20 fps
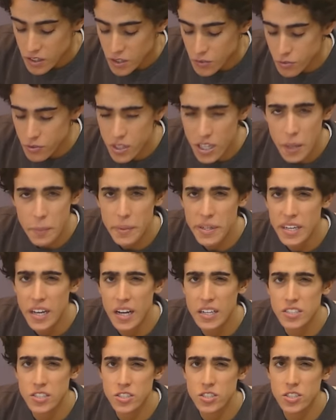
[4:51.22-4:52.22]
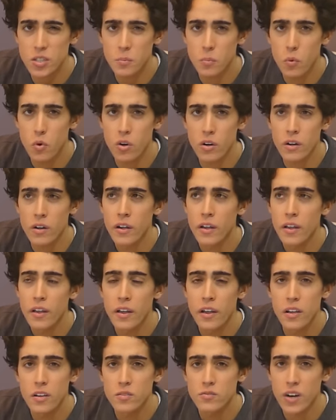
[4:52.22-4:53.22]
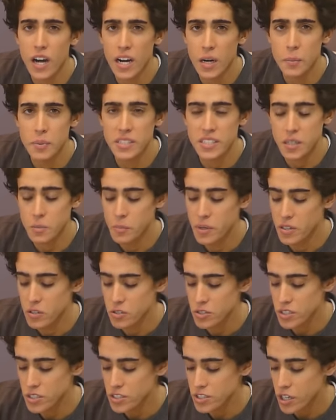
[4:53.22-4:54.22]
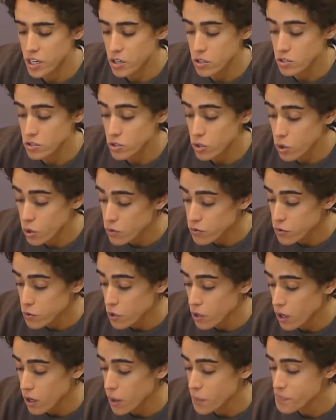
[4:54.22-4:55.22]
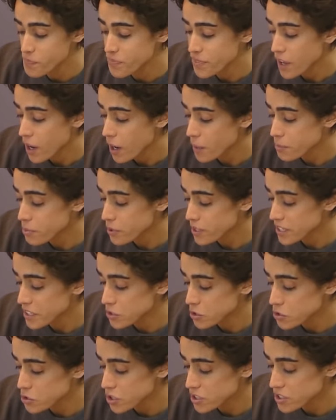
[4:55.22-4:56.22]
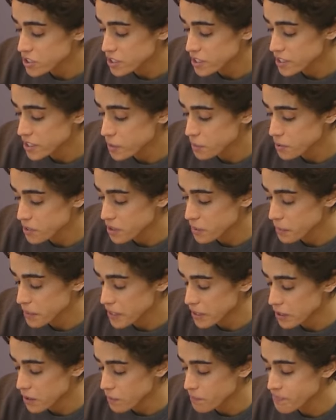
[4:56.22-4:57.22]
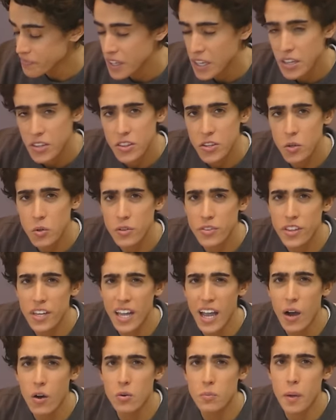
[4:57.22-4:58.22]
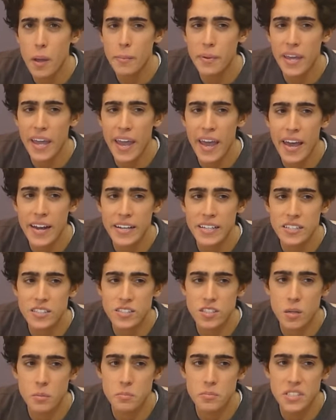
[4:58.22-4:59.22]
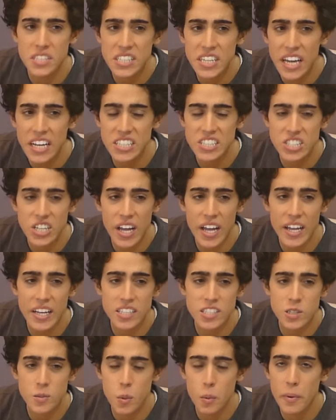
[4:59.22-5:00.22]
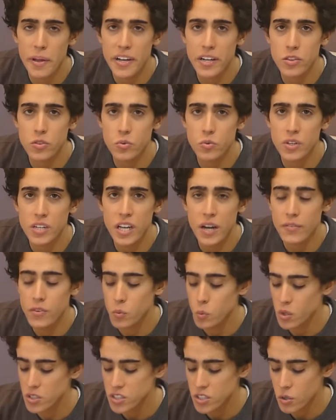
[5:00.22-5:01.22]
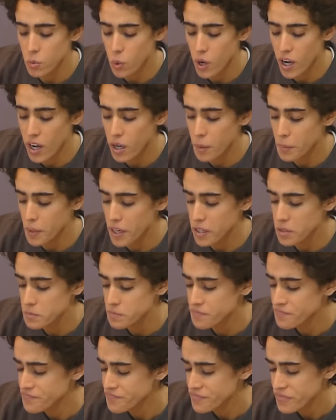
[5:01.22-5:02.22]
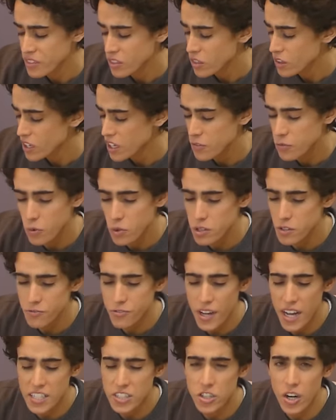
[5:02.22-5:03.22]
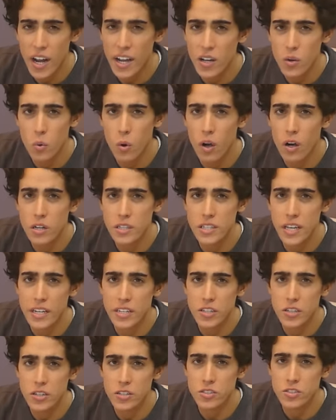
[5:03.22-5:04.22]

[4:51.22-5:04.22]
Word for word: the filet mignon, just some more vitamins and minerals in general. So overall, a pretty nutritionally complete meal. The only thing I would maybe add is some D H A, some omega three every once in a while. But if all the fats are high quality and you're